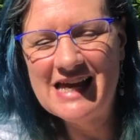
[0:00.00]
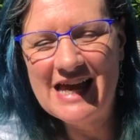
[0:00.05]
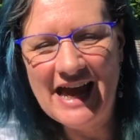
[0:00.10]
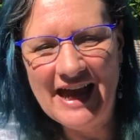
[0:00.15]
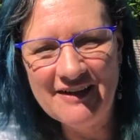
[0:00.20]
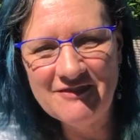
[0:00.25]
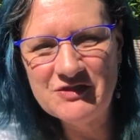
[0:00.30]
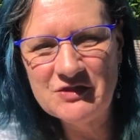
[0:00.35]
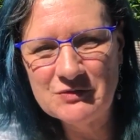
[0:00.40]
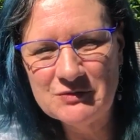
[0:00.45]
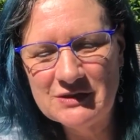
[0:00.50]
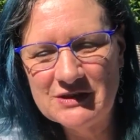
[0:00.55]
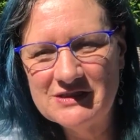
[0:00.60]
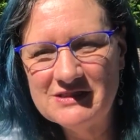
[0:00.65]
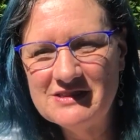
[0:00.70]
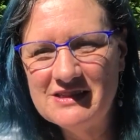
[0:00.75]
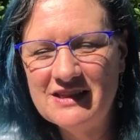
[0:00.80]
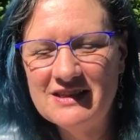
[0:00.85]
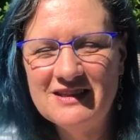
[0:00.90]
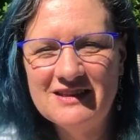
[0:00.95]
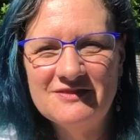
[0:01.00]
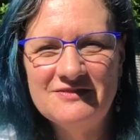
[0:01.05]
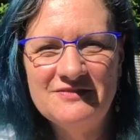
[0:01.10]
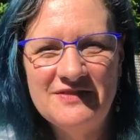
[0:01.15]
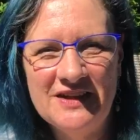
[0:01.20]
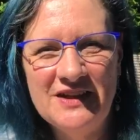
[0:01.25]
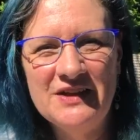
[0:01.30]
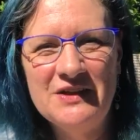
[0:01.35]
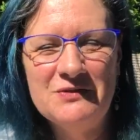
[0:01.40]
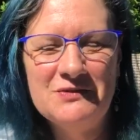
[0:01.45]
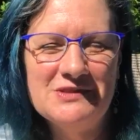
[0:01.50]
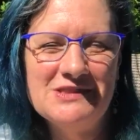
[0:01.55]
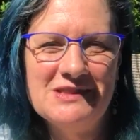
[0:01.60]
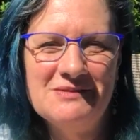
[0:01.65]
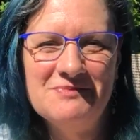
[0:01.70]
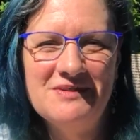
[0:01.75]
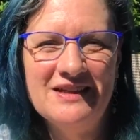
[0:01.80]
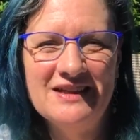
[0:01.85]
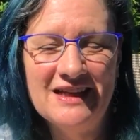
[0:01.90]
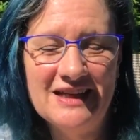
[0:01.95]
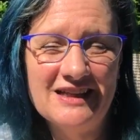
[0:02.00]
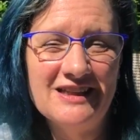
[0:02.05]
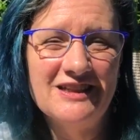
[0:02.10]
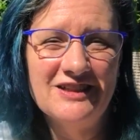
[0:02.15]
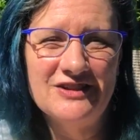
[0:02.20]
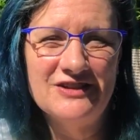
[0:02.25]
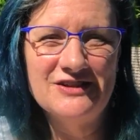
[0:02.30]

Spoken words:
afterwards that the failure was something I could